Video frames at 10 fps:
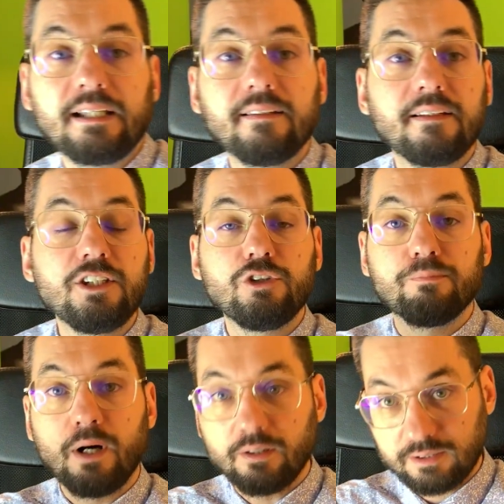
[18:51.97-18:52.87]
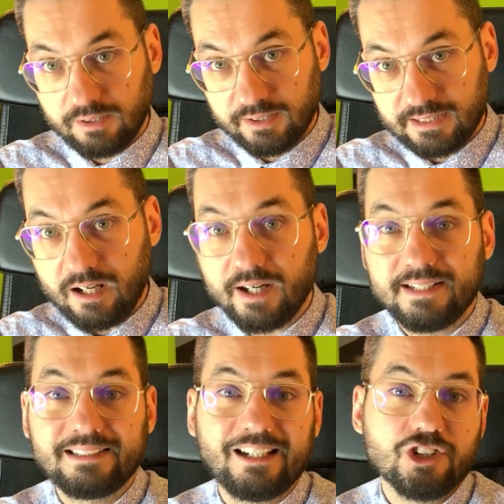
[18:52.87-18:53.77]
in the new bottles are
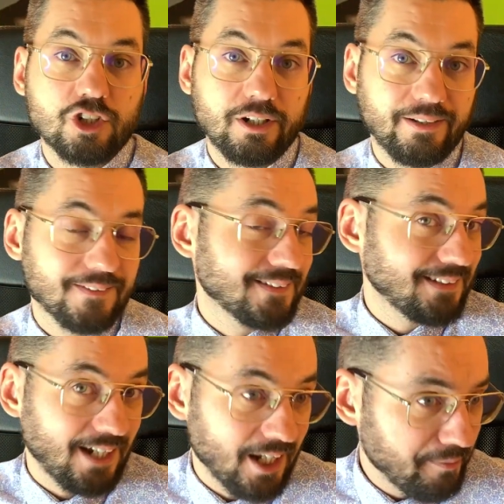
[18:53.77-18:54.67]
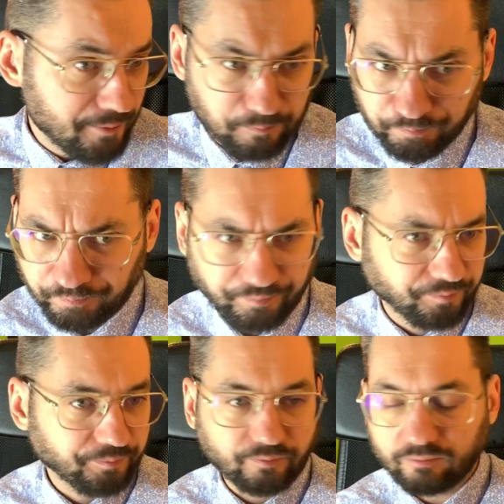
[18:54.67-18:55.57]
essentially the same.
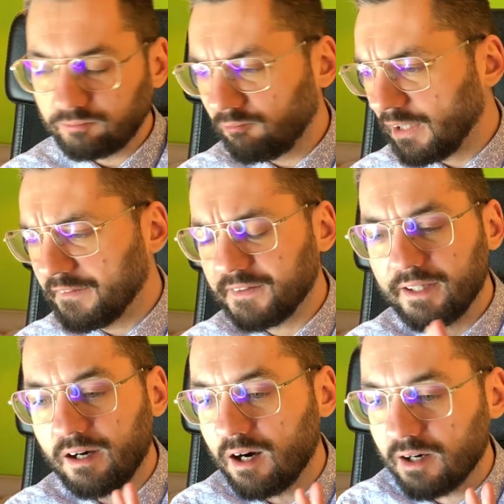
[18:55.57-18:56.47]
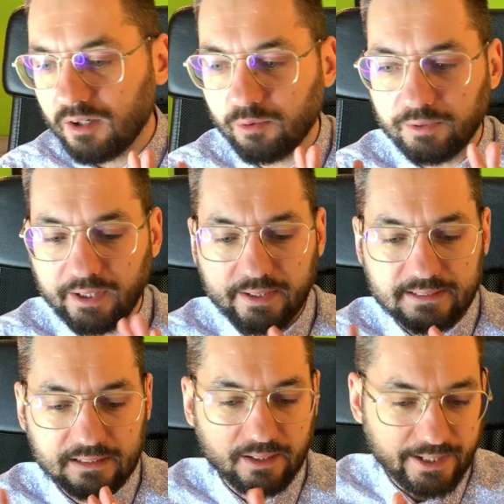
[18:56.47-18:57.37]
There are only
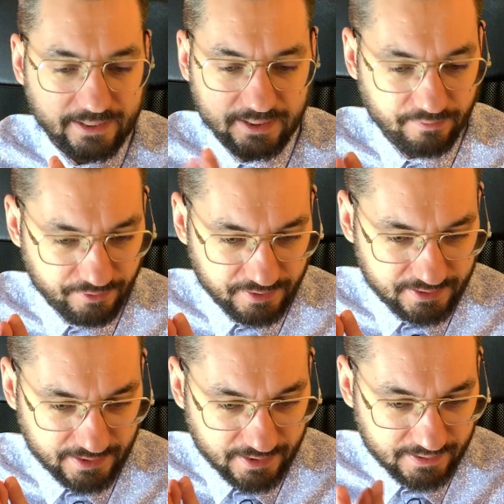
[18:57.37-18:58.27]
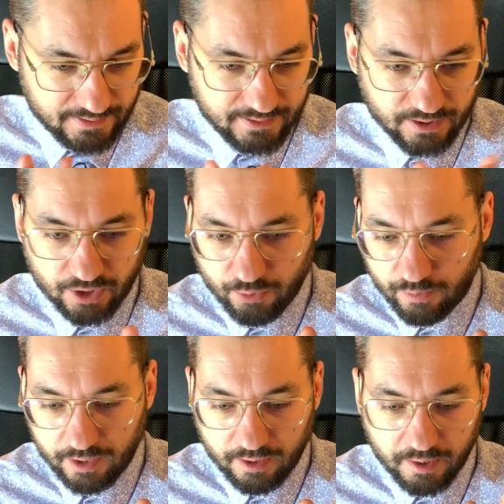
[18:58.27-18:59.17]
slight differences,
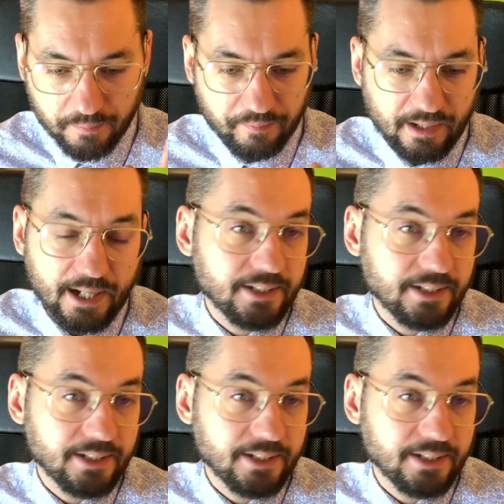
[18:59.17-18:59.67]
so I